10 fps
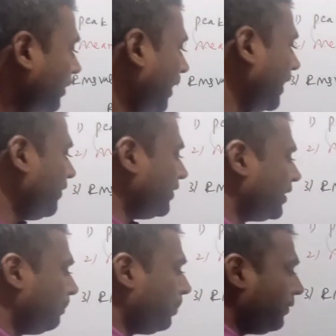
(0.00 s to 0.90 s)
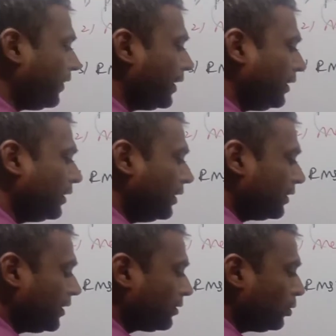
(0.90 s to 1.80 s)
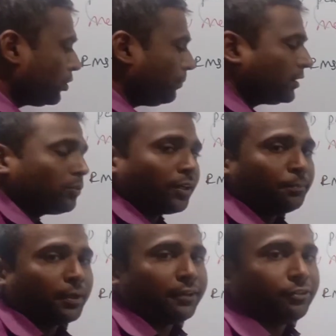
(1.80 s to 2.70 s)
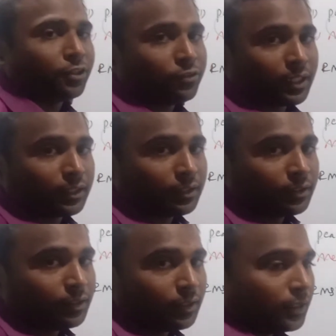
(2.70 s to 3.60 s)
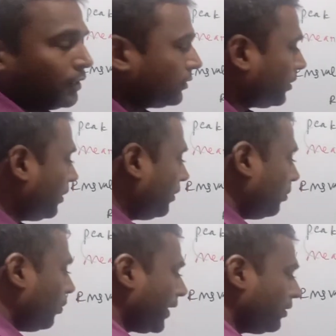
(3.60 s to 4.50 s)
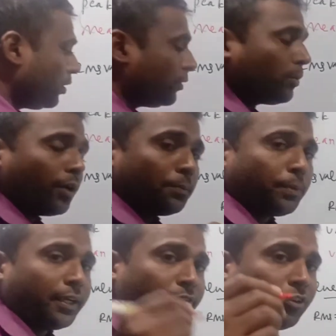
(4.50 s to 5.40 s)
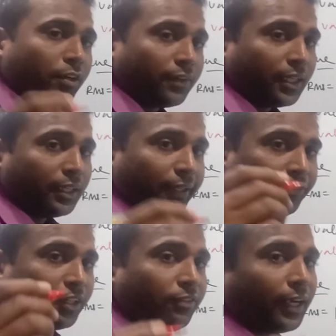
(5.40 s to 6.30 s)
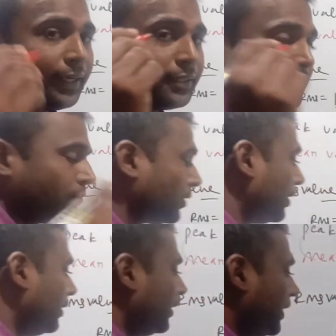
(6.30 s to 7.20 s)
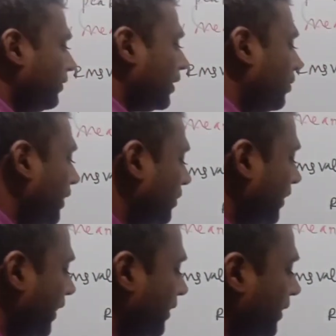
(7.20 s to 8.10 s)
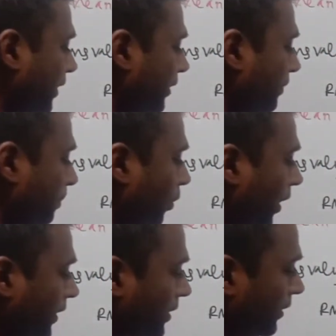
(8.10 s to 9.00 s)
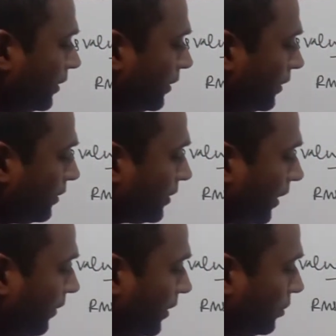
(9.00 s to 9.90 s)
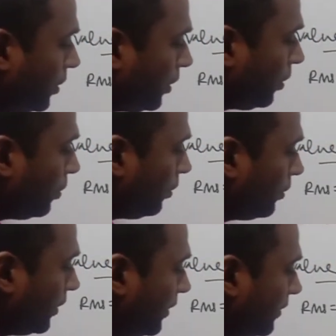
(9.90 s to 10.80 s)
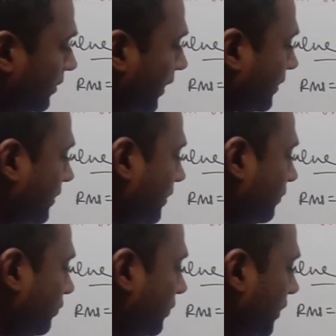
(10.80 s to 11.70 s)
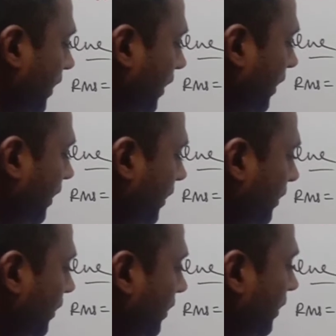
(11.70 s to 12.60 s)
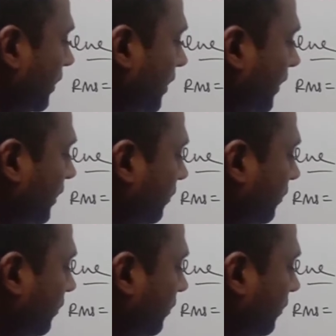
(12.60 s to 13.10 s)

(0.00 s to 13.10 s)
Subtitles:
And if I simplify, this root 2 means 1.41. So 1 over 1.41, if it divides, you are going to get that is 0.706 nearly, that is